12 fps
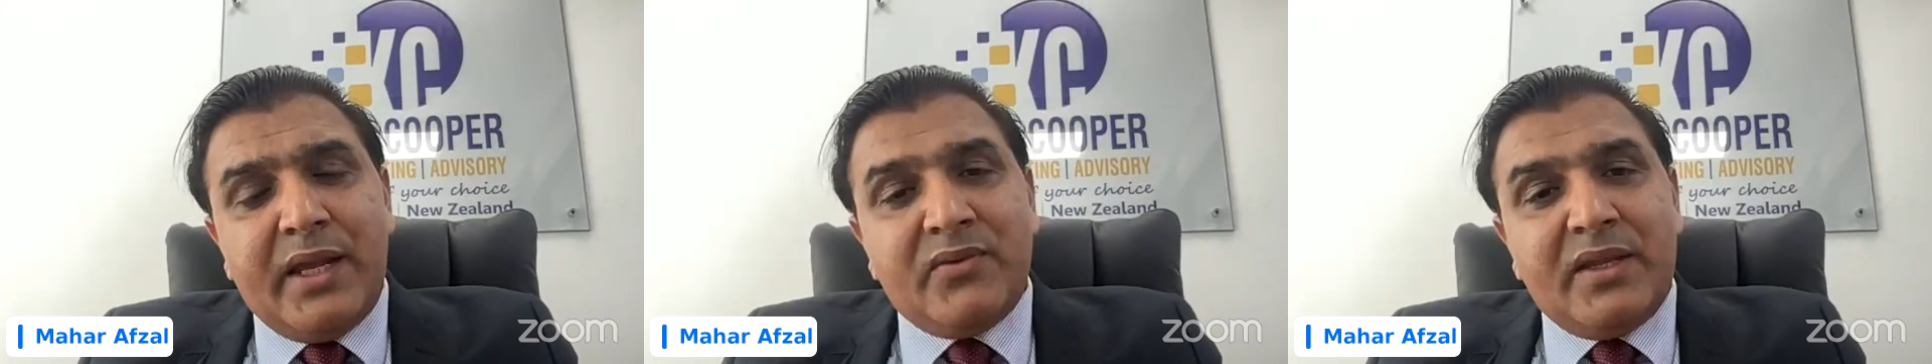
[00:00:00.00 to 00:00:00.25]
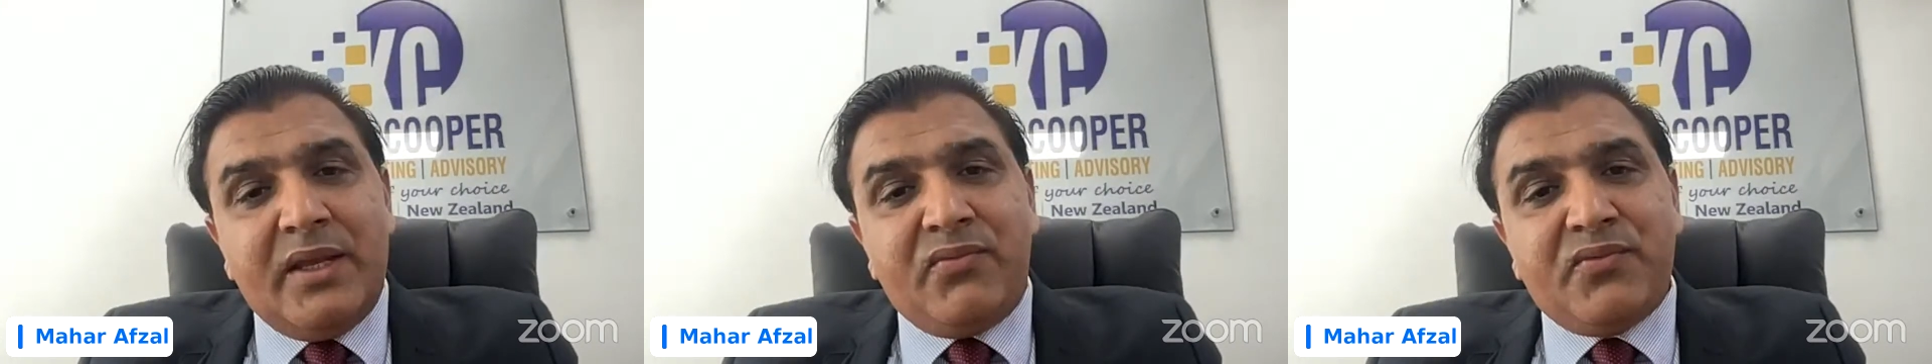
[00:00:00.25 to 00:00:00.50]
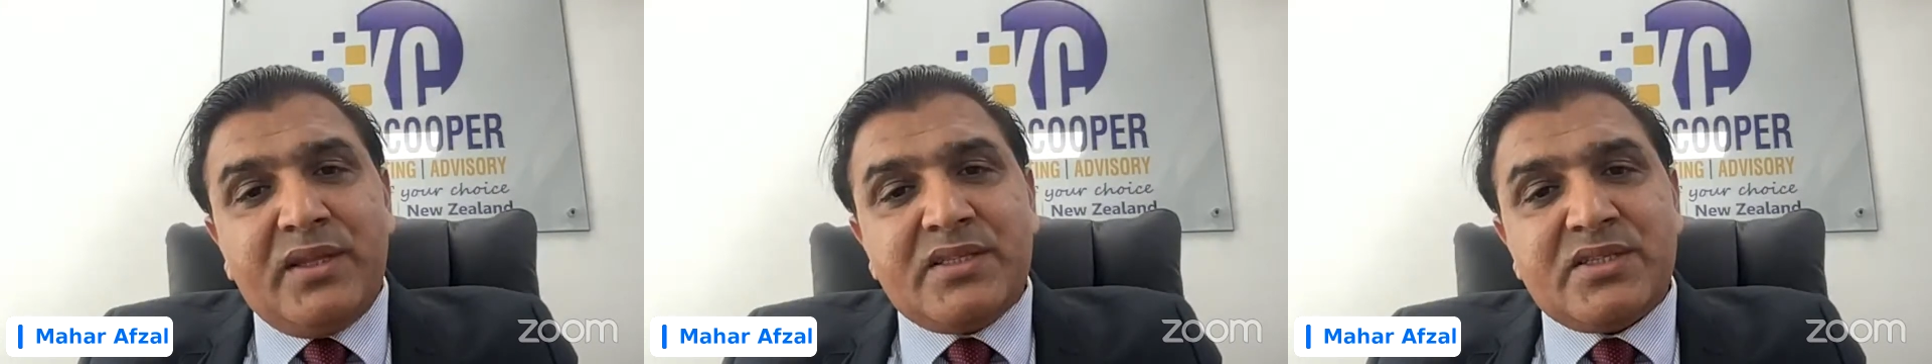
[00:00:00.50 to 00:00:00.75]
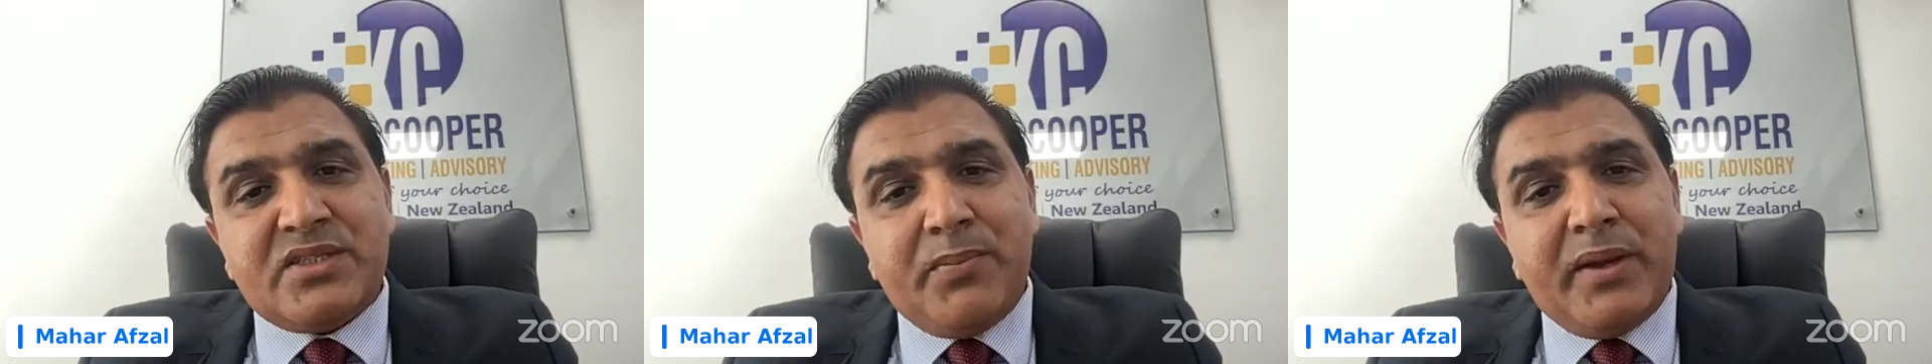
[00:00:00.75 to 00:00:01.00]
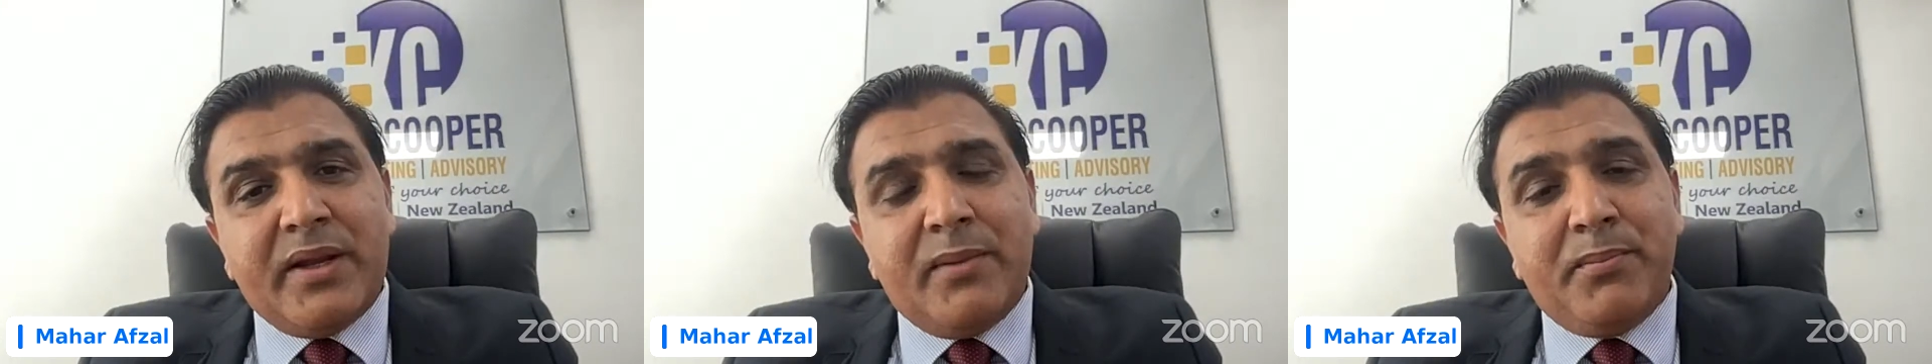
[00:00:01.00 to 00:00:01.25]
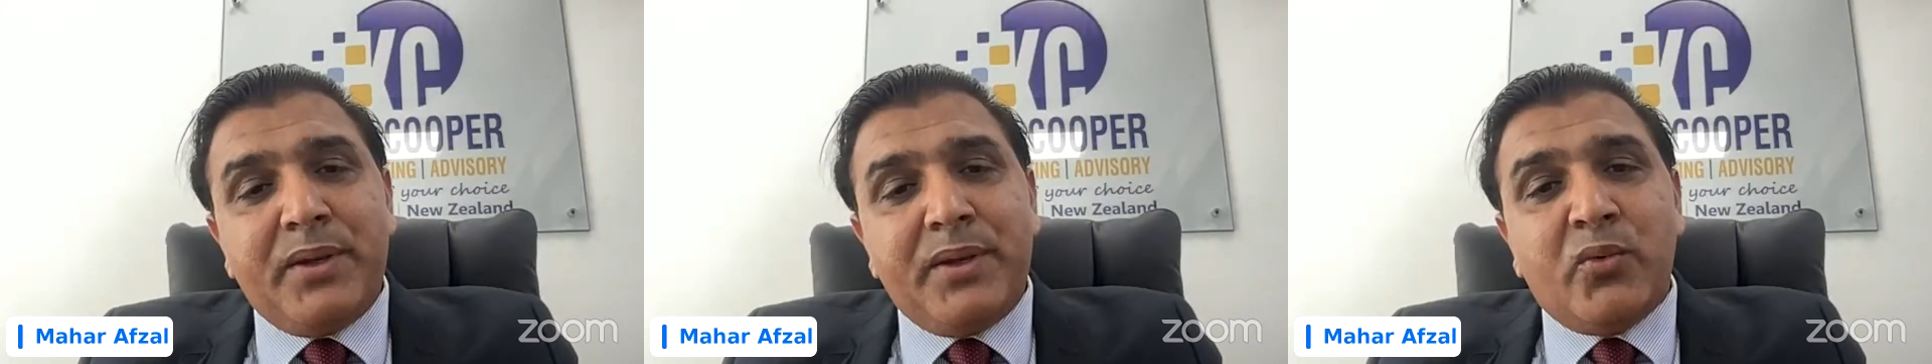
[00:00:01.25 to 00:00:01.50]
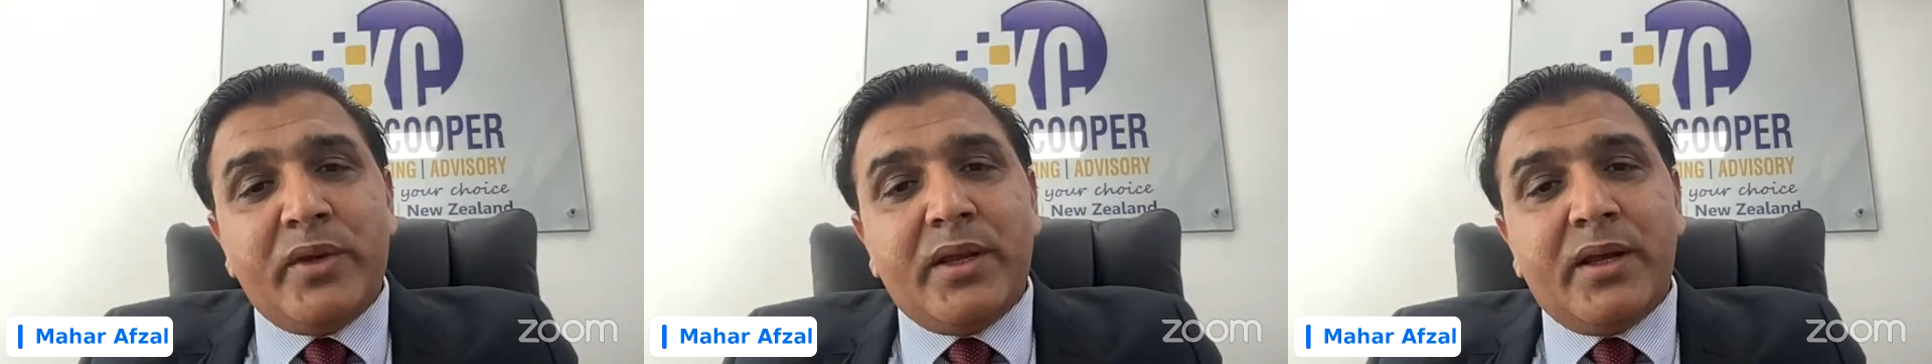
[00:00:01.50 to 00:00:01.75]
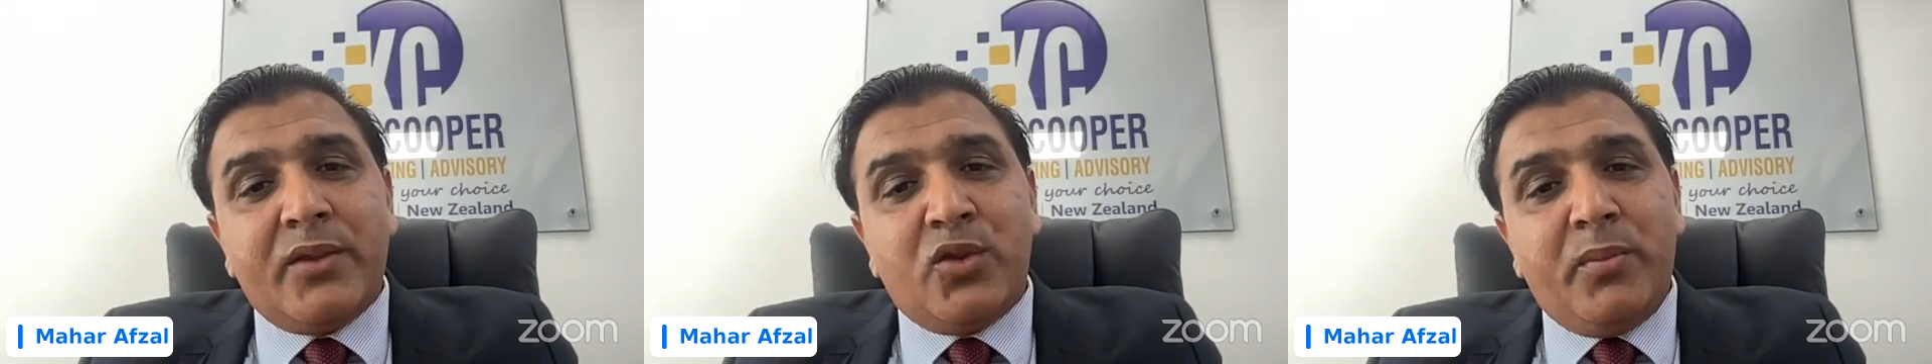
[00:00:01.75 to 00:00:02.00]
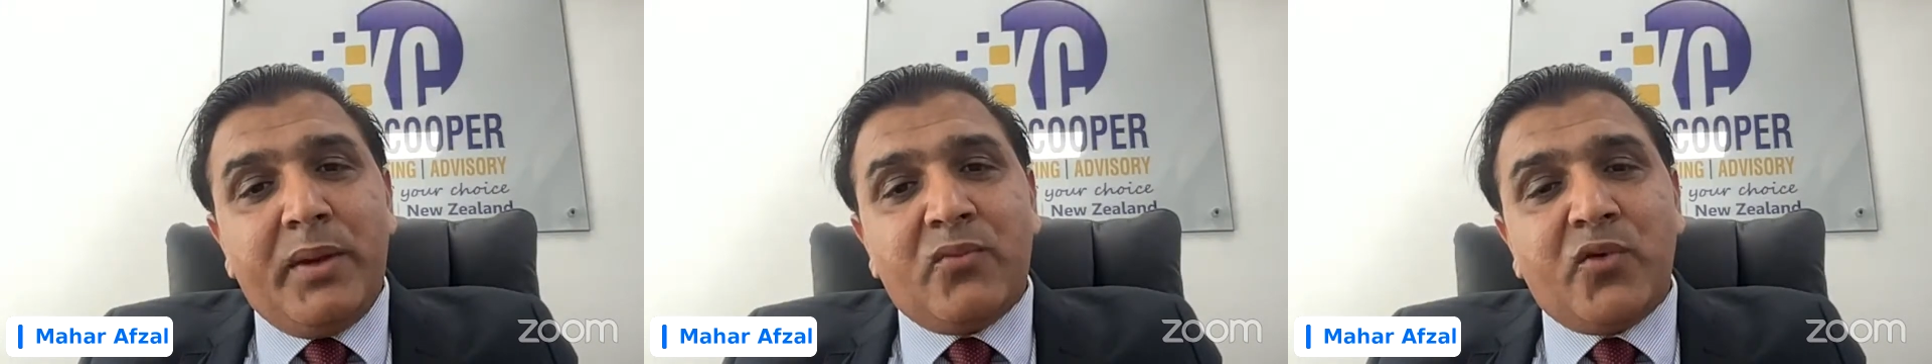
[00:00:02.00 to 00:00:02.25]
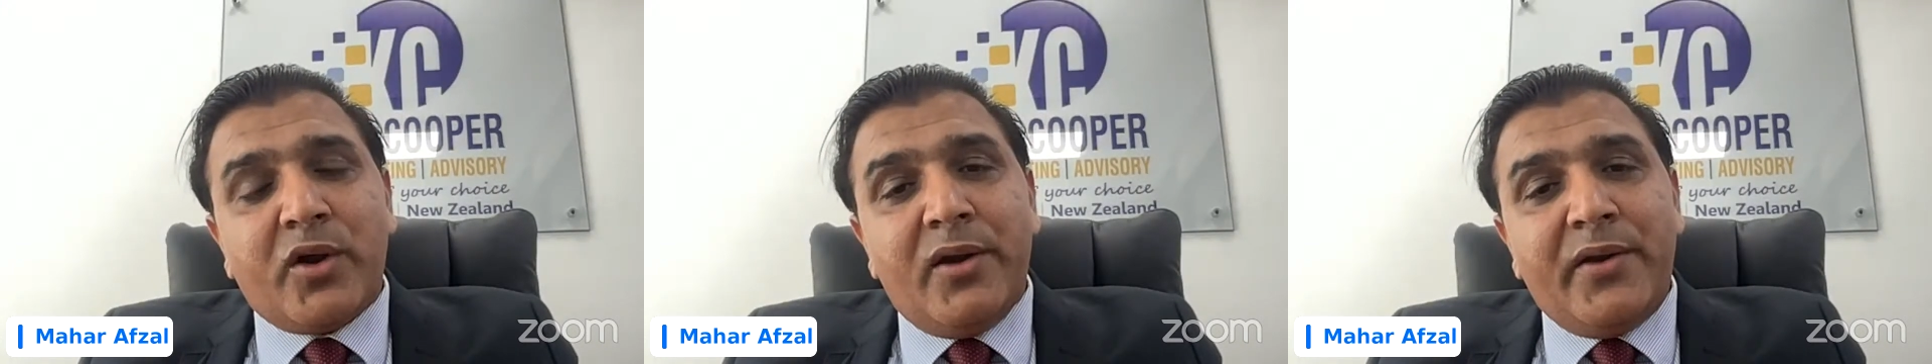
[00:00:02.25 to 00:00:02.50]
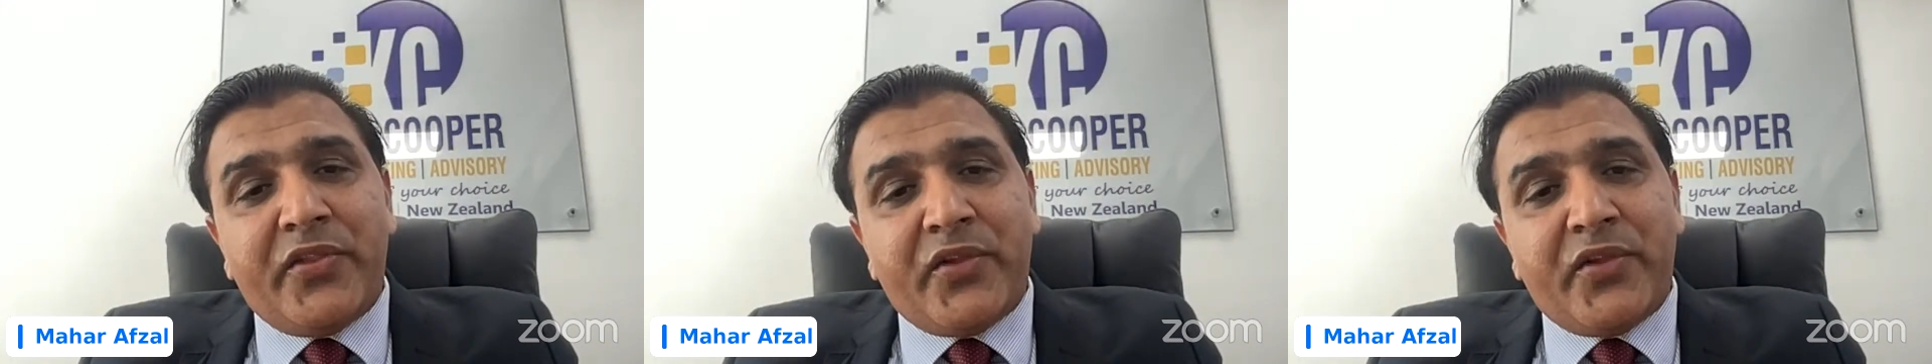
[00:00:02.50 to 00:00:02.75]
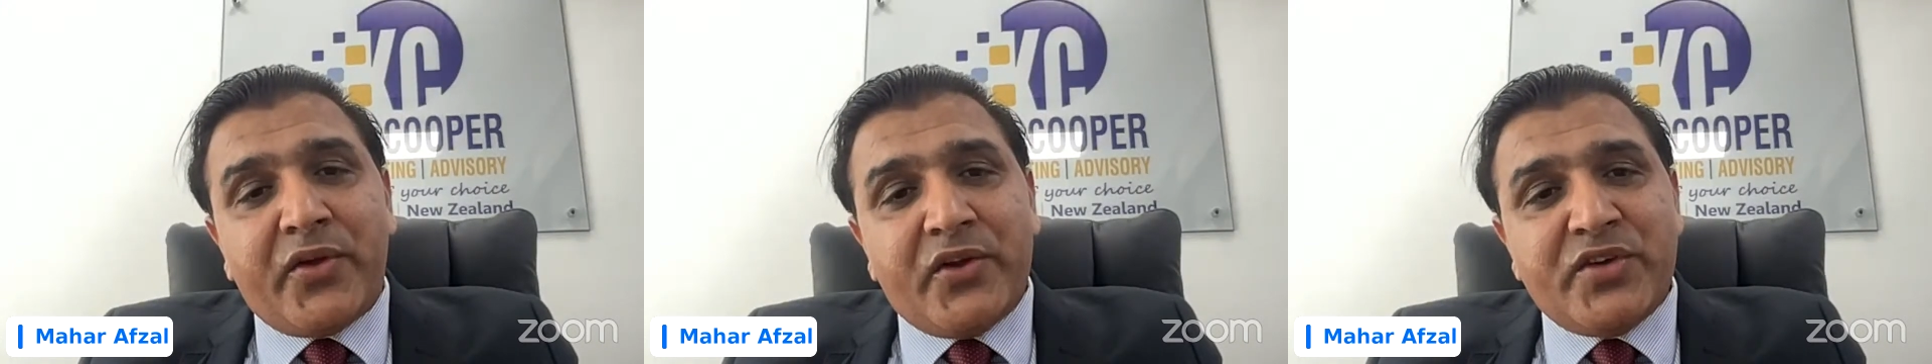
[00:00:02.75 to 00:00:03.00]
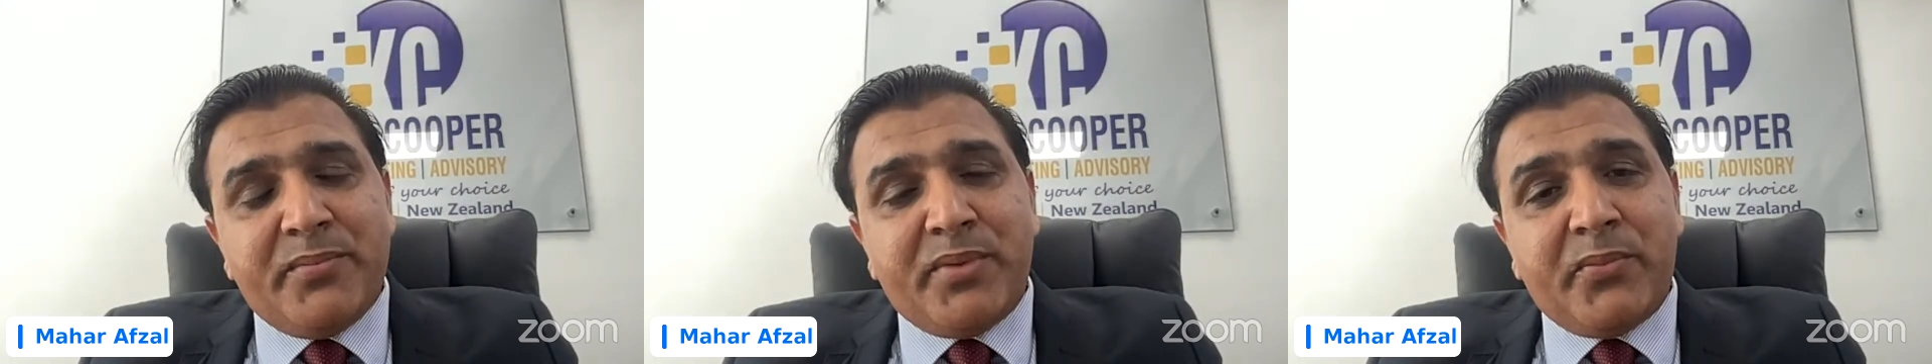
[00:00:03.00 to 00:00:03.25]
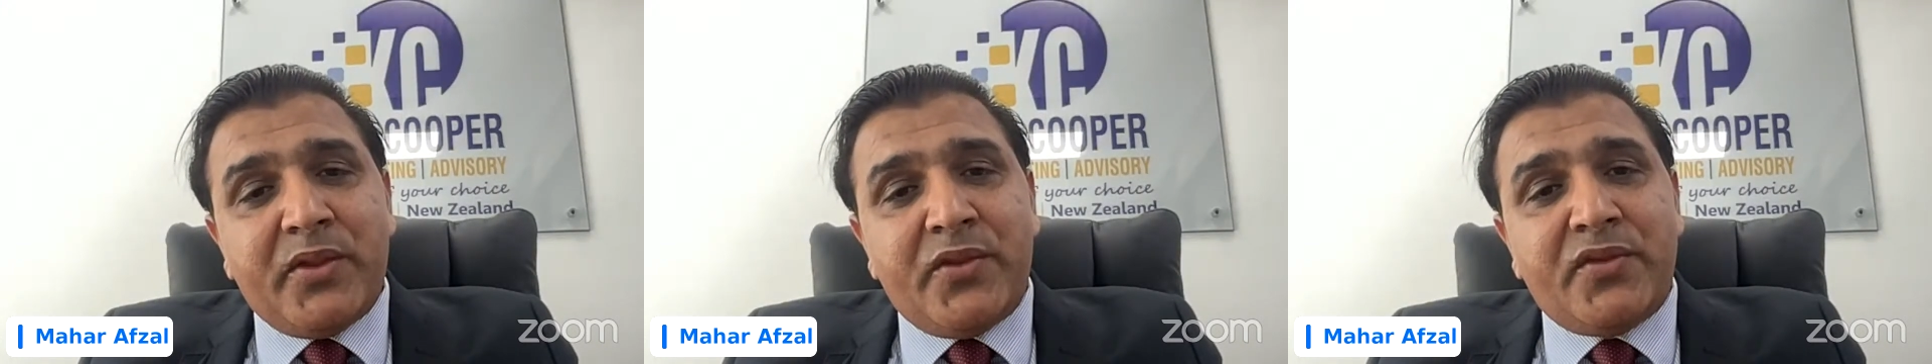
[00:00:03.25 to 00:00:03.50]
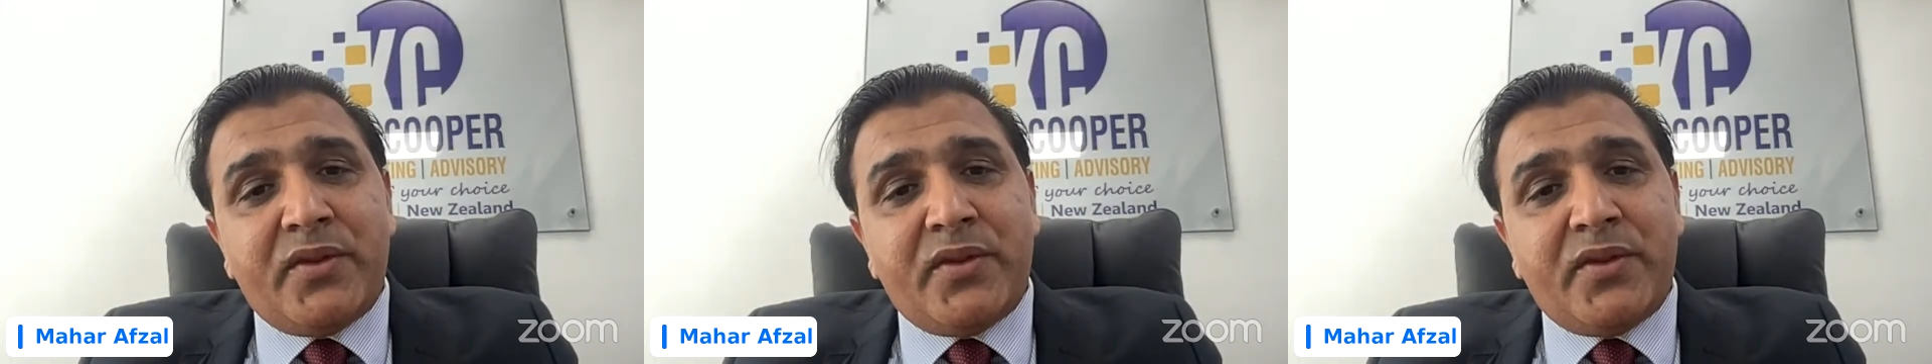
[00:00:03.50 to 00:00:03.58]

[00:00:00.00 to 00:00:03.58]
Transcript: And if this shipping company, we are assuming for all discussion purposes,